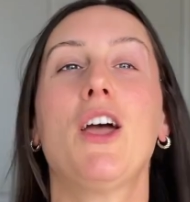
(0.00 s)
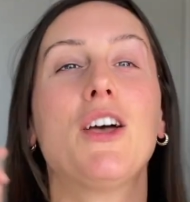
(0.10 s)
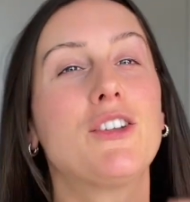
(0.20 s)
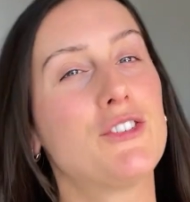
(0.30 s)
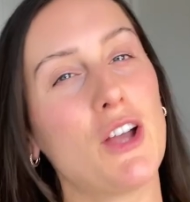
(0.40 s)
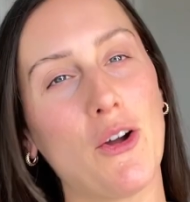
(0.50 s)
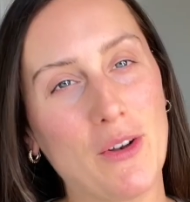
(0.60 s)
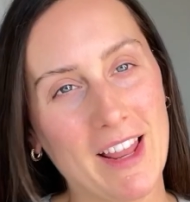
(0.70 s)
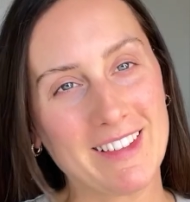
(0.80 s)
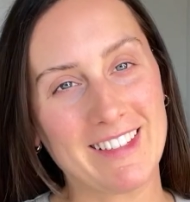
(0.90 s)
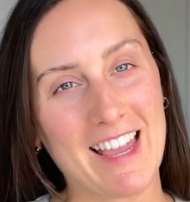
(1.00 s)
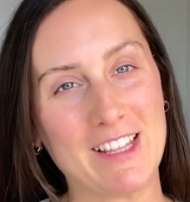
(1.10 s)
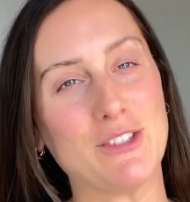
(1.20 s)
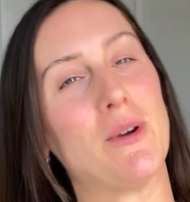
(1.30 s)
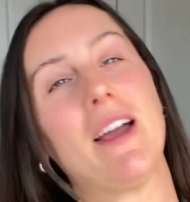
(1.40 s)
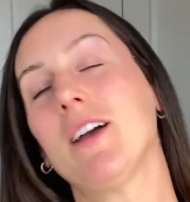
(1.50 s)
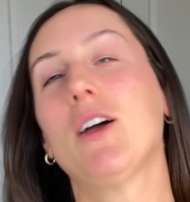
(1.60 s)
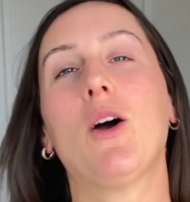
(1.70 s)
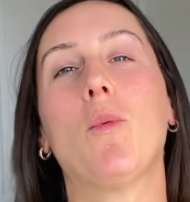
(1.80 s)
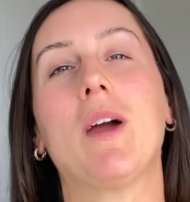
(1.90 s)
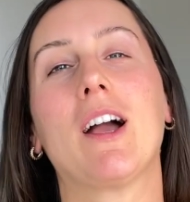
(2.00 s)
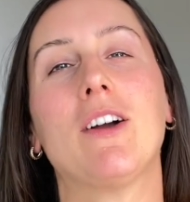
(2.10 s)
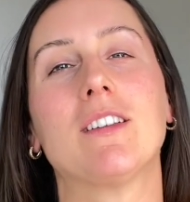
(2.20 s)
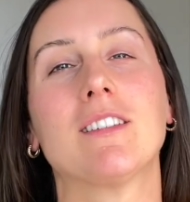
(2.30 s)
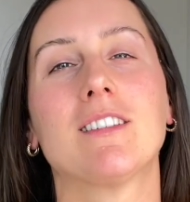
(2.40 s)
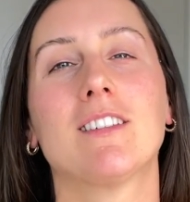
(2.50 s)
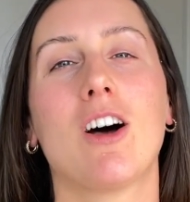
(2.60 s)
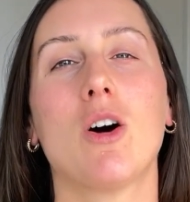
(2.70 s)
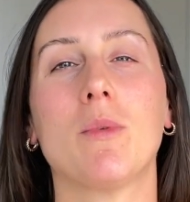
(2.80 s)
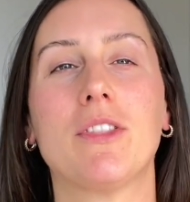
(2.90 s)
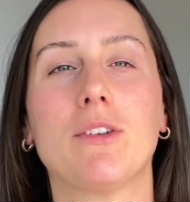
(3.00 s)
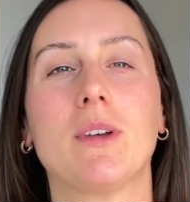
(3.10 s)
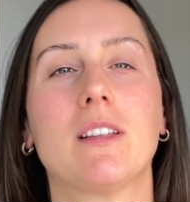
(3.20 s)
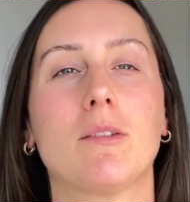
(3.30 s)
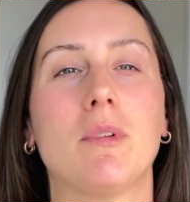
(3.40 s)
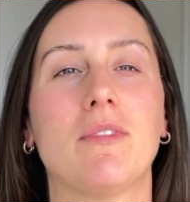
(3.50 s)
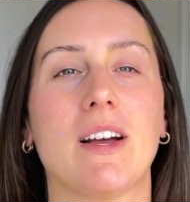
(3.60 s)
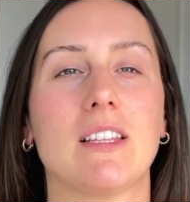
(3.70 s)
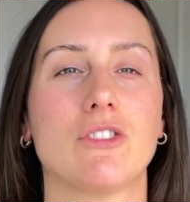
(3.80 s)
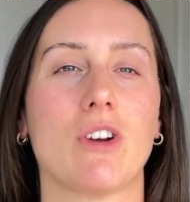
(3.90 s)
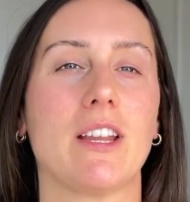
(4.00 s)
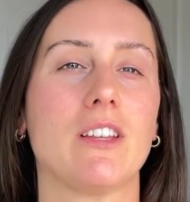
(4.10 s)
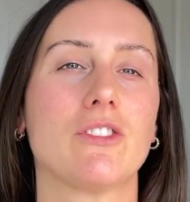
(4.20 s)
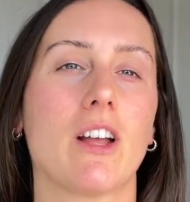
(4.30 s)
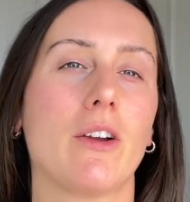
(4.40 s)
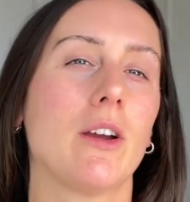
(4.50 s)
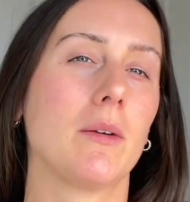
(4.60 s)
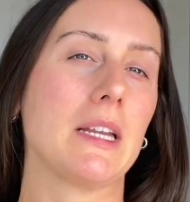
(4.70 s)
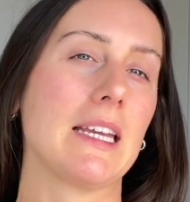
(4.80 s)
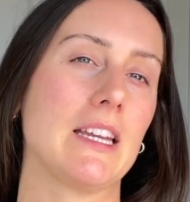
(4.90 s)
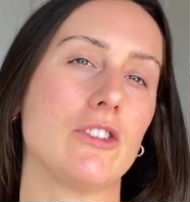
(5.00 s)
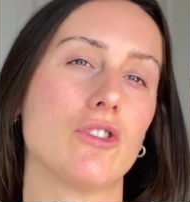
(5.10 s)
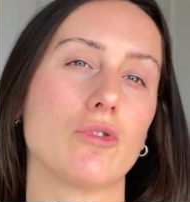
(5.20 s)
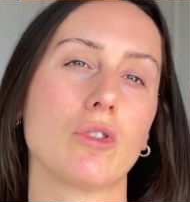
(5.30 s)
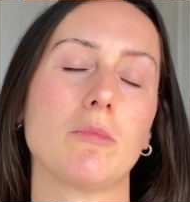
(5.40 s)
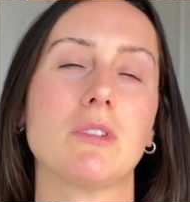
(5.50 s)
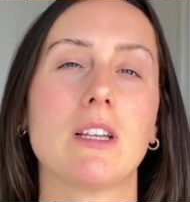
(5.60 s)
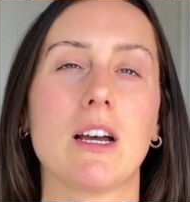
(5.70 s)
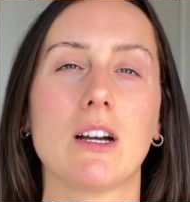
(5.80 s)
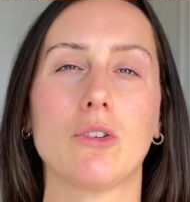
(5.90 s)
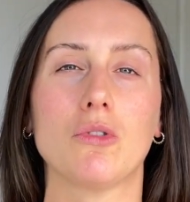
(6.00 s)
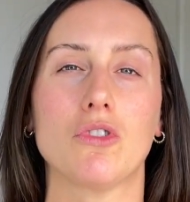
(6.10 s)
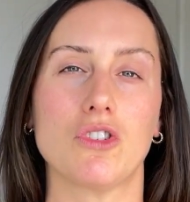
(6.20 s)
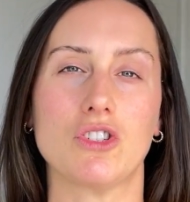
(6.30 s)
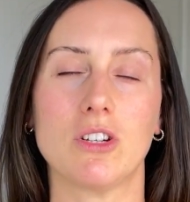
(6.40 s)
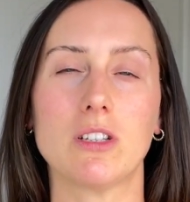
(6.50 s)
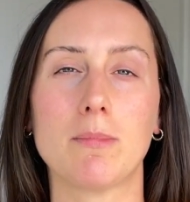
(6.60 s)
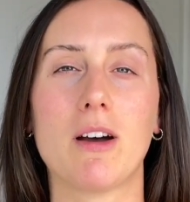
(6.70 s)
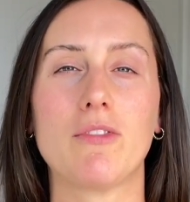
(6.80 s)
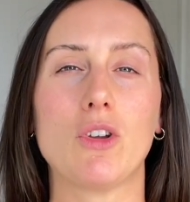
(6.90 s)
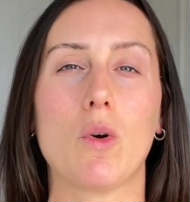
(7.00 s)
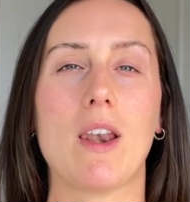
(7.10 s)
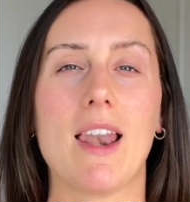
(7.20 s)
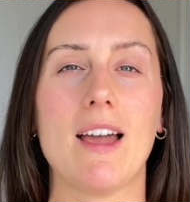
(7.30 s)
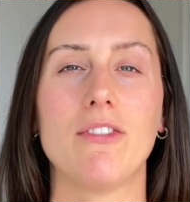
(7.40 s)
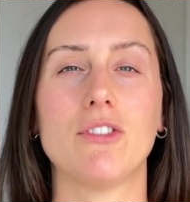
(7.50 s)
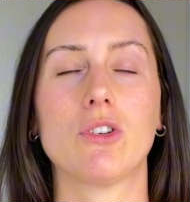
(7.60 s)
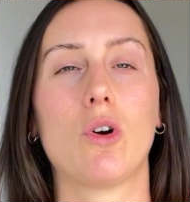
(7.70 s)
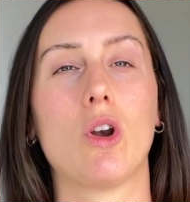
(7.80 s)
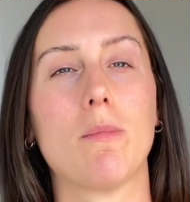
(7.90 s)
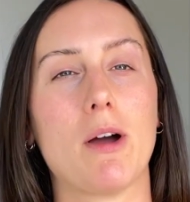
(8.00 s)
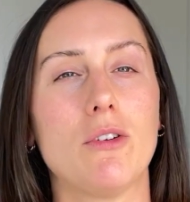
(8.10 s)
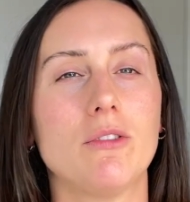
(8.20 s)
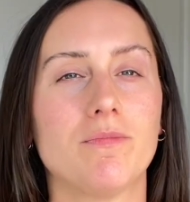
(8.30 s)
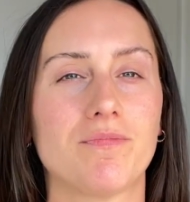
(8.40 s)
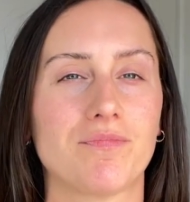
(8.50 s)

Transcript: So let's get into it. We're going to start with doing some lymphatic drainage. So I'm going to get you to draw some circles just above your left collarbone.